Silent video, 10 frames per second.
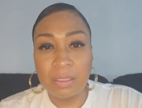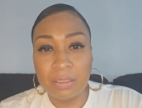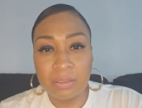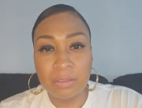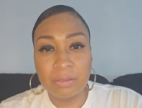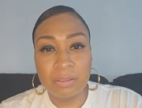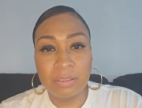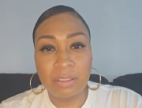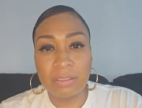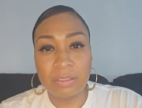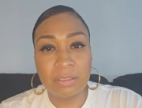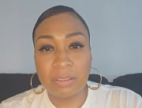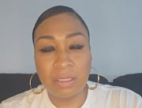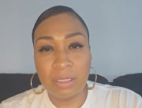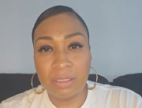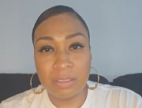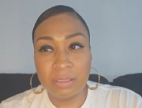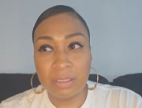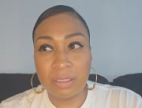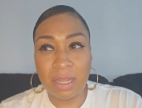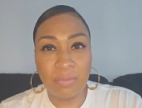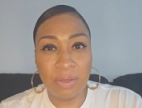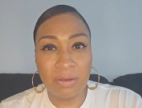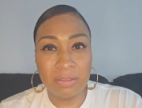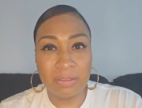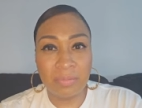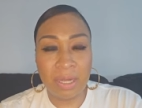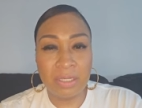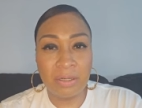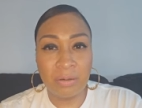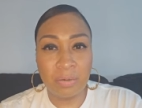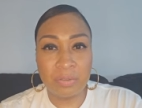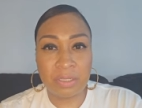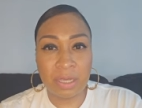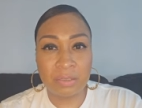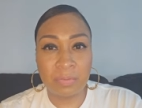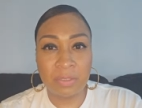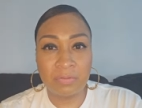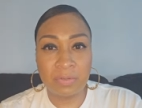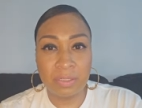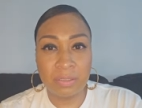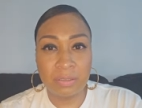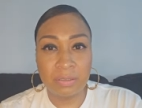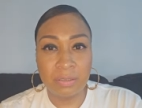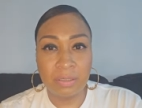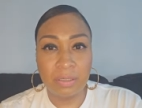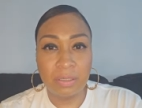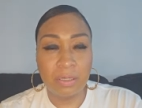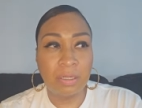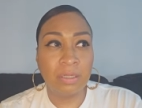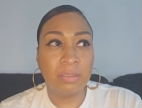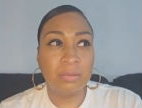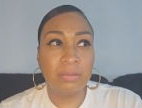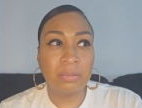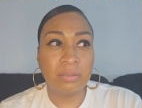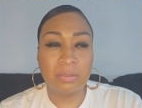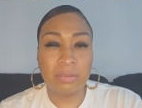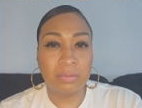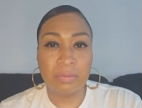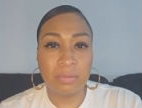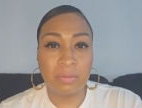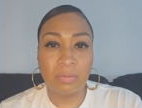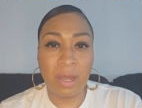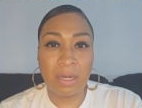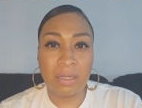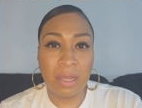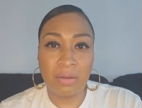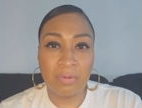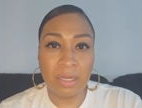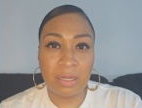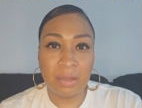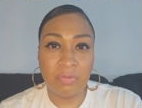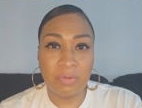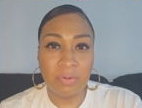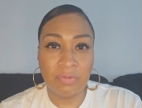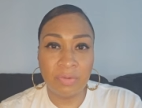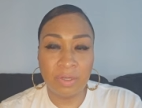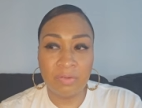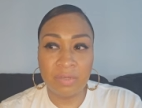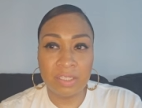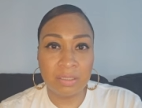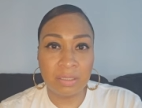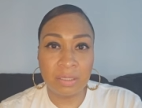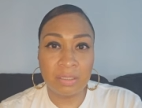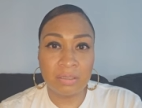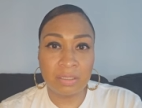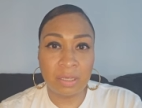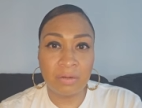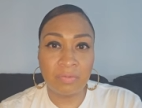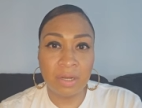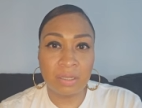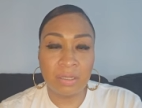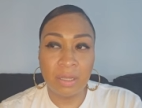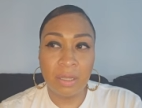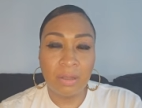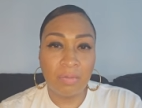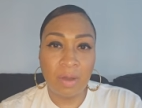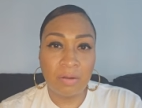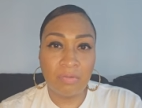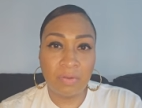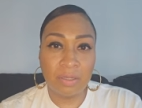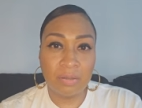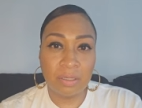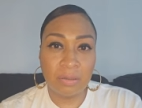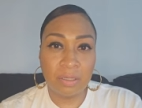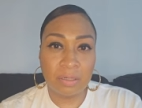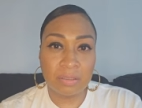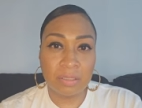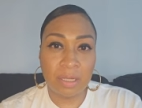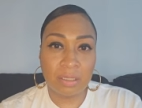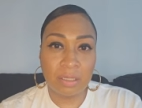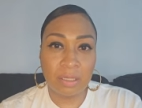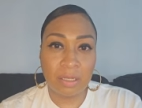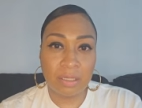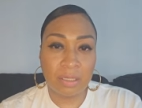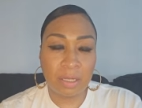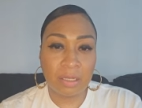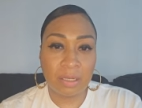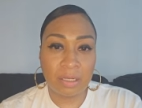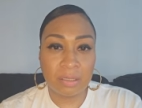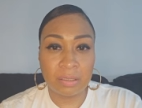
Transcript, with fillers: you know, it's just just like pick on somebody your own size, motherfucker. Like you just wilding out right now for no fucking reason. The kid is scared already. Why the fuck you keep cursing out the kid like that? Like,